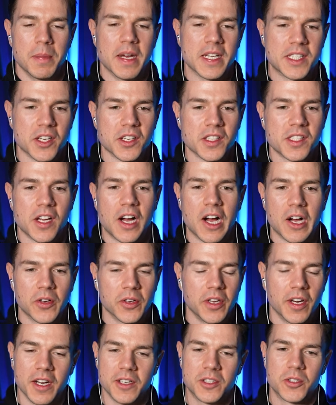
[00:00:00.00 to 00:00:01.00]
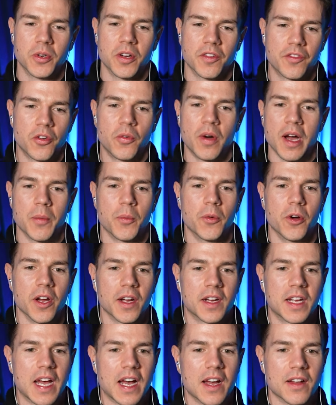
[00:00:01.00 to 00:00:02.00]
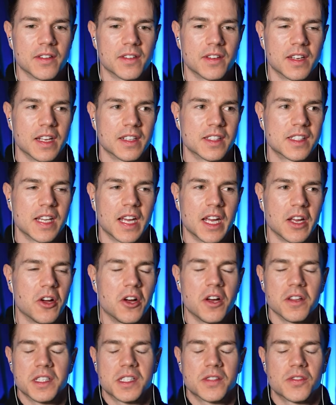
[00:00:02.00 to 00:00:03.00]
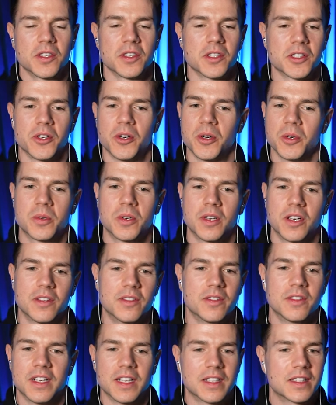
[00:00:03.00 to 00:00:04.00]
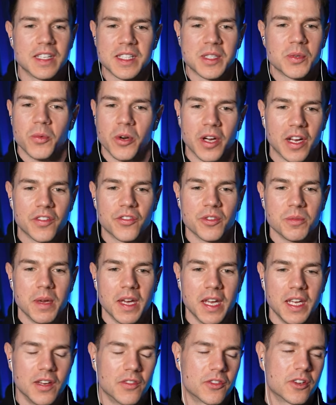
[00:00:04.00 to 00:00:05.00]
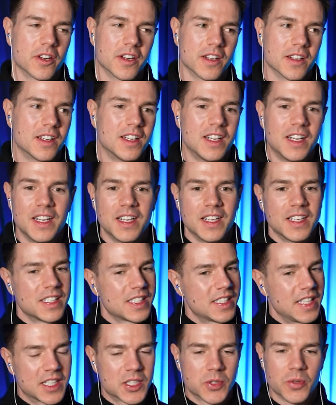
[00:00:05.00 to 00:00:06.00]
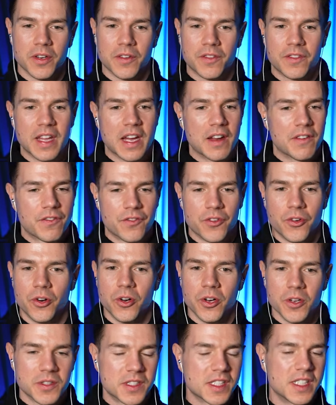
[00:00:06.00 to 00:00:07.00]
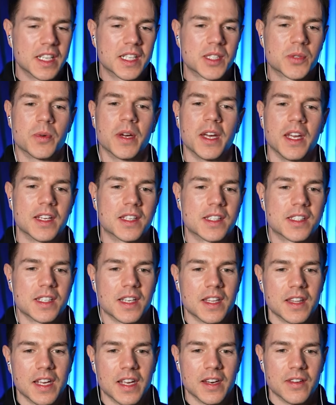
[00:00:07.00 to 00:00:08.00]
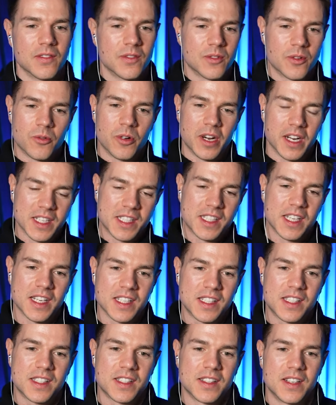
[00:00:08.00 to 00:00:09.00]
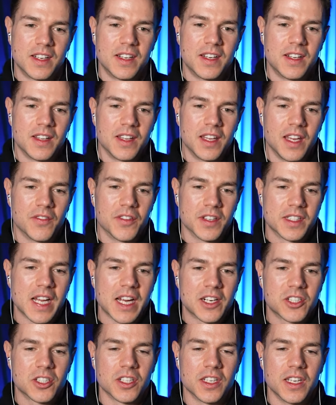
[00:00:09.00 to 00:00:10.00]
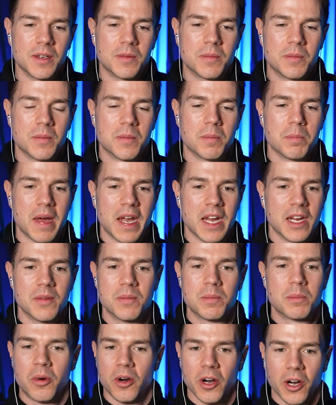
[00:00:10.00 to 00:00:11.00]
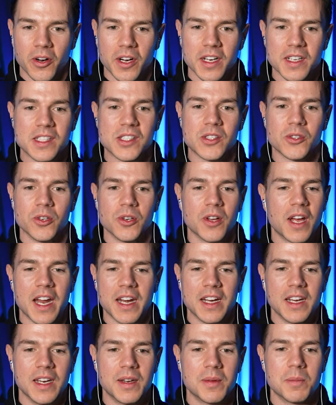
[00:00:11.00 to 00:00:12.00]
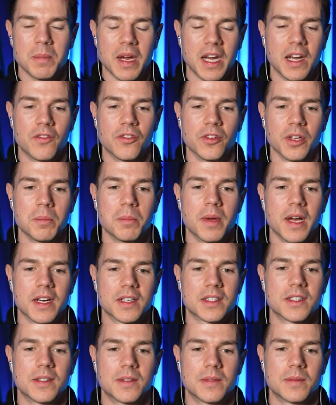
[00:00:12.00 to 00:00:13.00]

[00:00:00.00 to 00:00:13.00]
mesocycle, you don't do it for one workout and say, oh, this feels awkward, it doesn't work for me. You've got to stick to it for that four, six weeks and then reassess if it's actually made progress or had any meaningful impact.